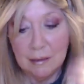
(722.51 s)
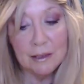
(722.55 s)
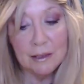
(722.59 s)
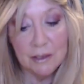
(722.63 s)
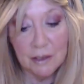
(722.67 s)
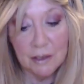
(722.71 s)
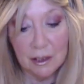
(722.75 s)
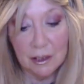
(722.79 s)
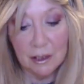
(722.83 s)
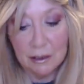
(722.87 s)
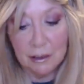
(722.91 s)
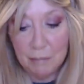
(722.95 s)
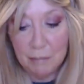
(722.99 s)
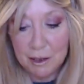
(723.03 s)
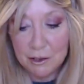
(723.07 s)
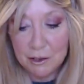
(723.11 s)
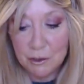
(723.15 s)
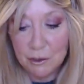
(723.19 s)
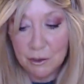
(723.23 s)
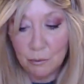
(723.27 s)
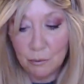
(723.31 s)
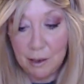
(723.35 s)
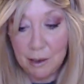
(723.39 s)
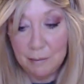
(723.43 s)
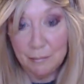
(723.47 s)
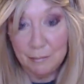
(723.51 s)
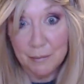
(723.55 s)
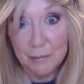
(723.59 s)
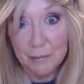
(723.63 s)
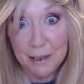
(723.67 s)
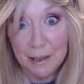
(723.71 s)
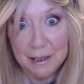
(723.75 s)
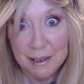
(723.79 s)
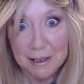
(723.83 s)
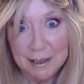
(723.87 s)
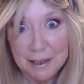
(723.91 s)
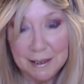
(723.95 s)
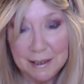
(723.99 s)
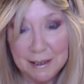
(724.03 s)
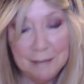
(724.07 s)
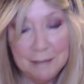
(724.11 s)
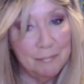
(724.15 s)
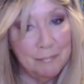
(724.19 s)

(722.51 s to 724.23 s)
not the best one that I did.